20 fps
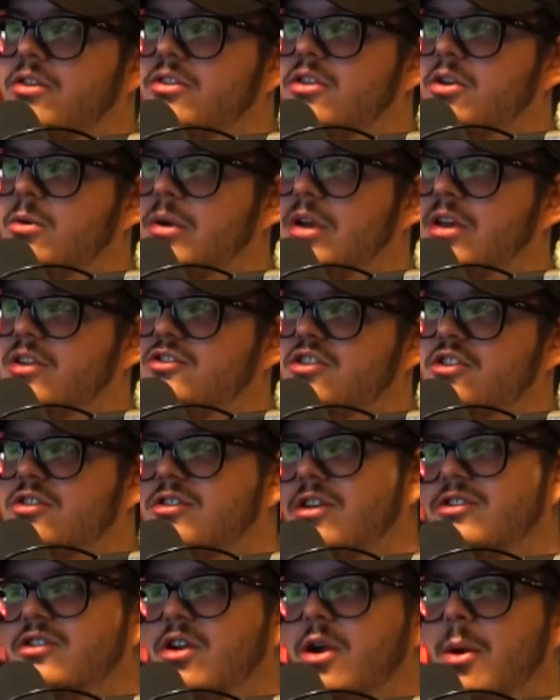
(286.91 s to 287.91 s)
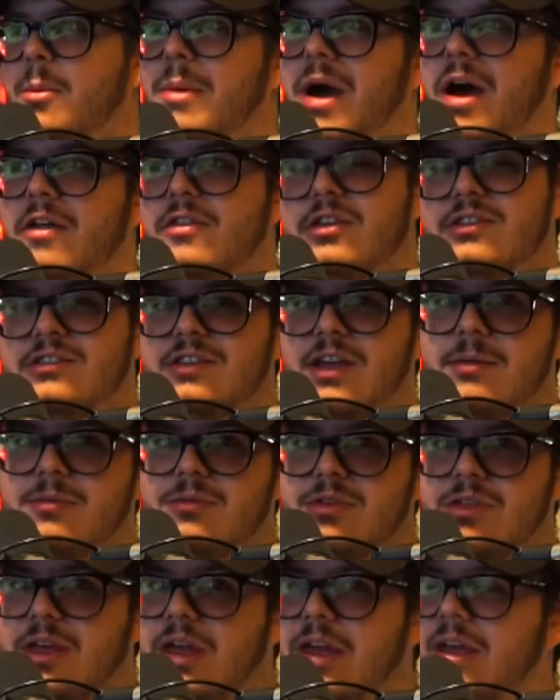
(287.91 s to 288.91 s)
Derice just because they're about the same
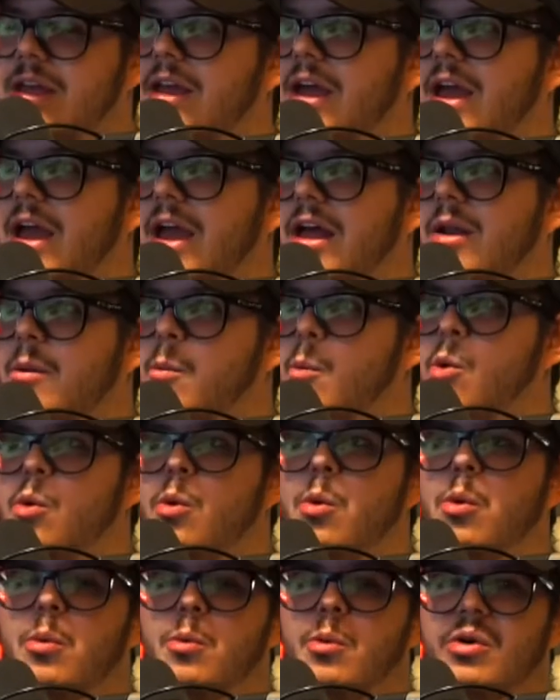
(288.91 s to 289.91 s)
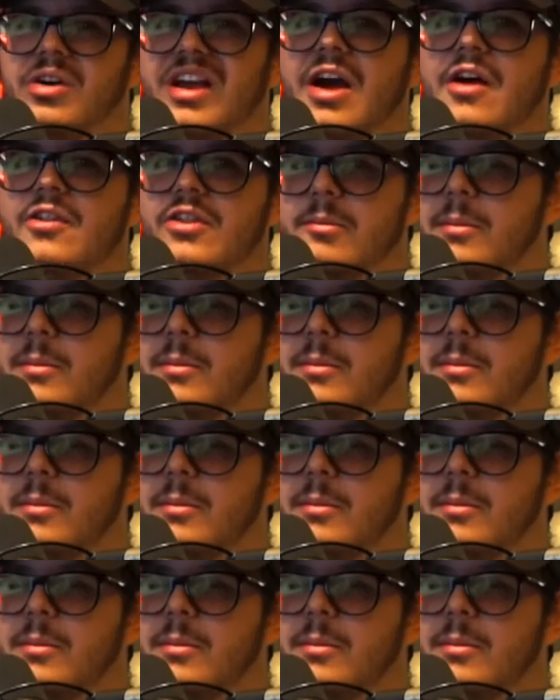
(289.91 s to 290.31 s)
thing, and we'll count them